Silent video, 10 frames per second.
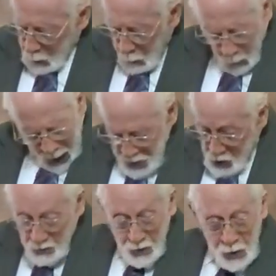
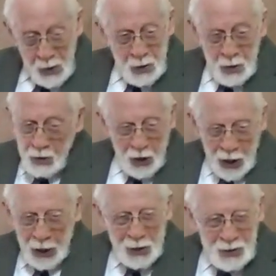wonderful
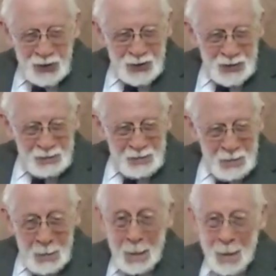things
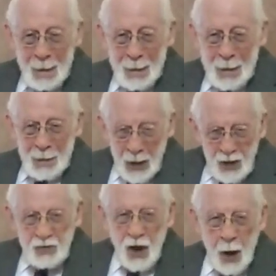that
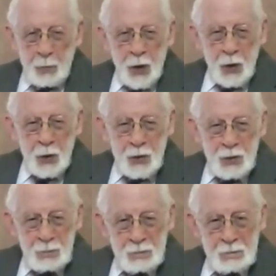have happened.
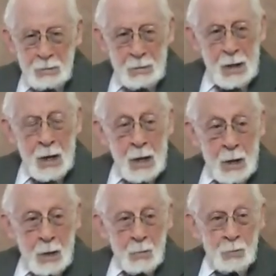
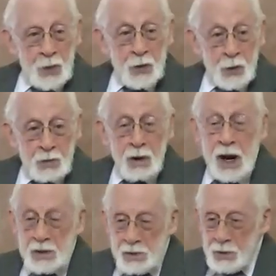But the
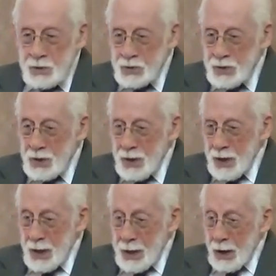greatest
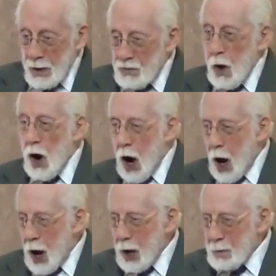of
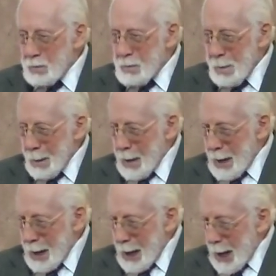all
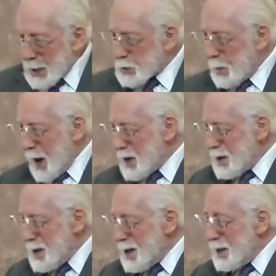has
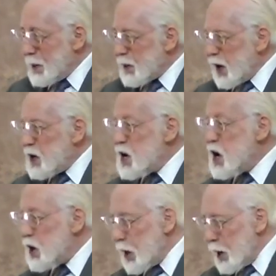been the
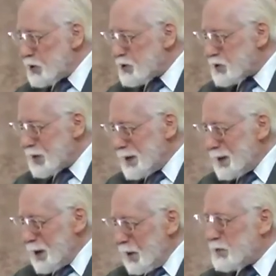nearness
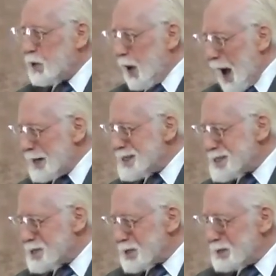of
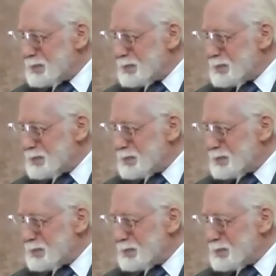Christ.